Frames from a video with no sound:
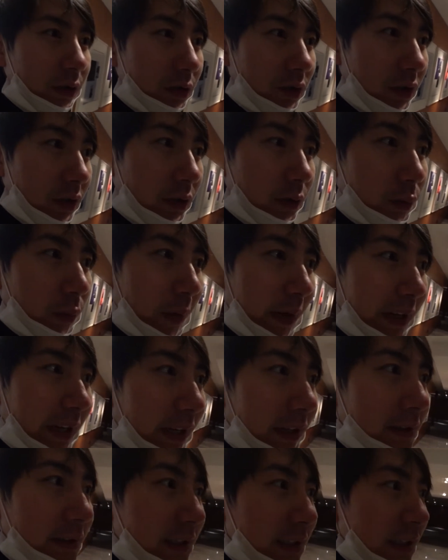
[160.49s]
just
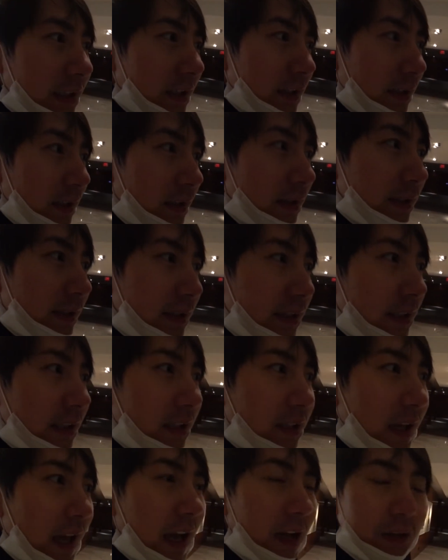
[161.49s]
waiting to
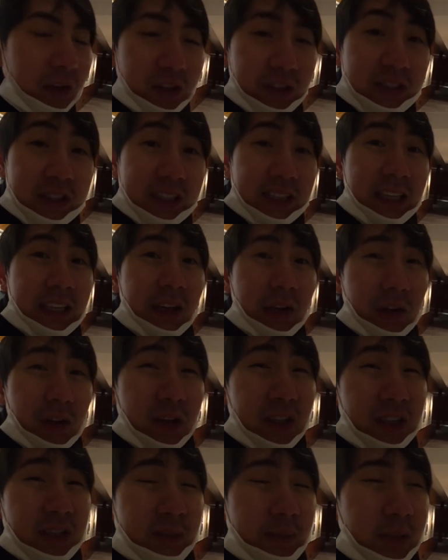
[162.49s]
see how the seating
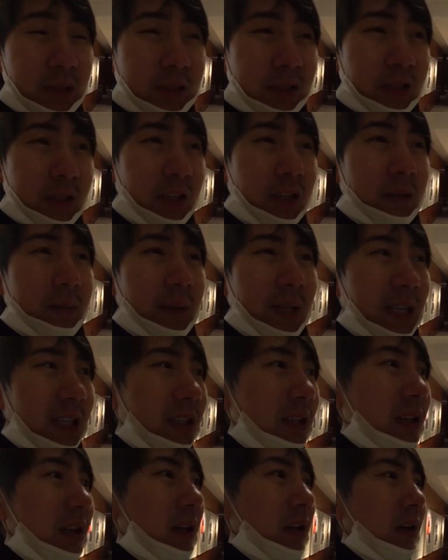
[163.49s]
arrangements are gonna be.
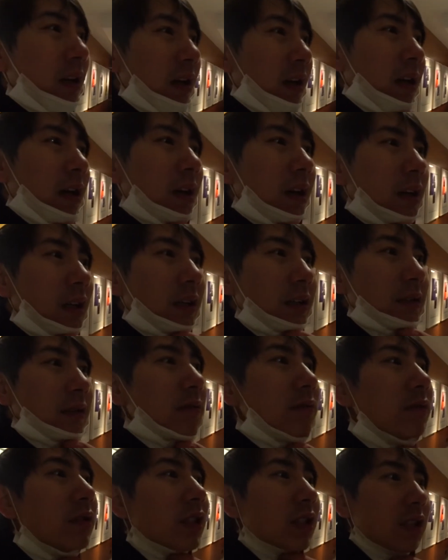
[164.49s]

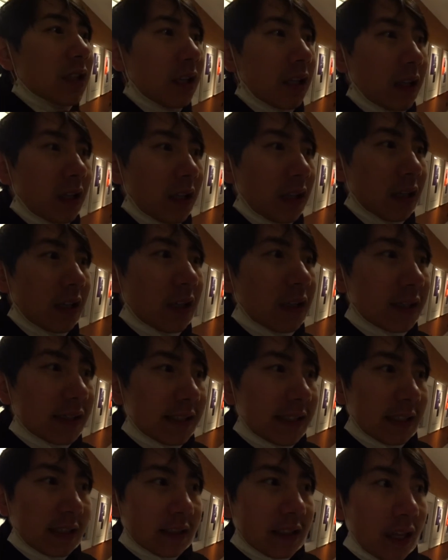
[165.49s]
Just gonna
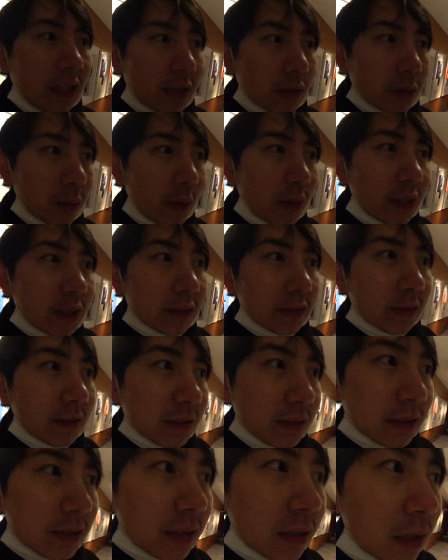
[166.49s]
sit tight and wait.
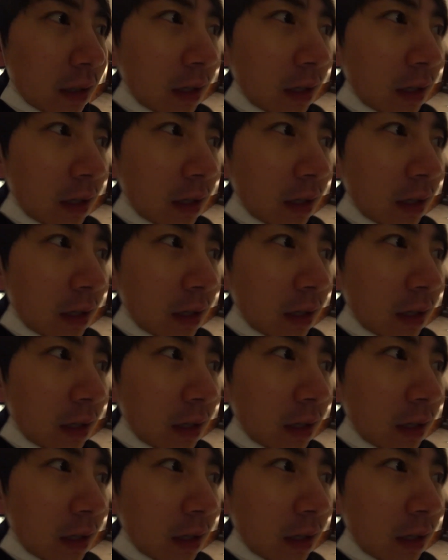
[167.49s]
There's